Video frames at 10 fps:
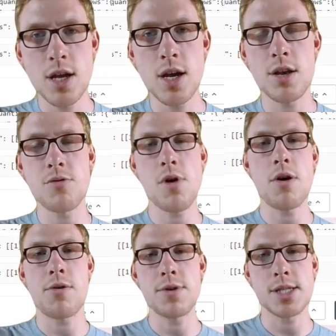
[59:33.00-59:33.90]
into
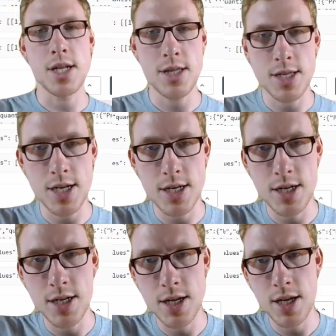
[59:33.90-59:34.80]
our result set.
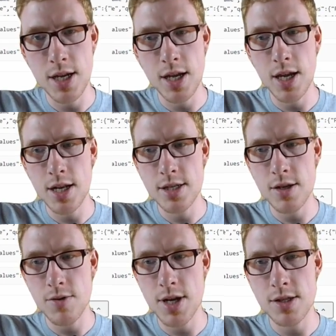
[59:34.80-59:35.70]
So
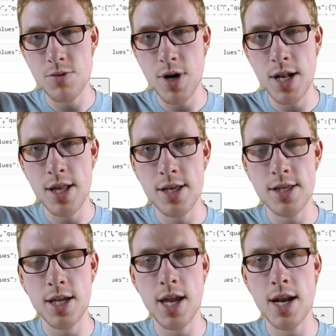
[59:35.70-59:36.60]
let's run this
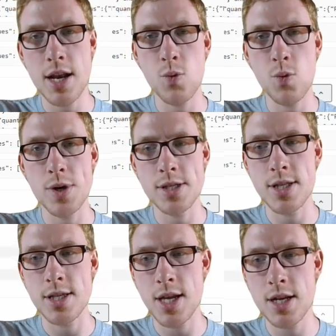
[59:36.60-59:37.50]
again with
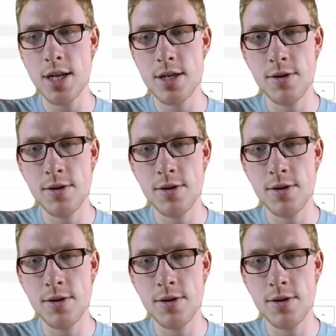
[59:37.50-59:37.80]
distinct.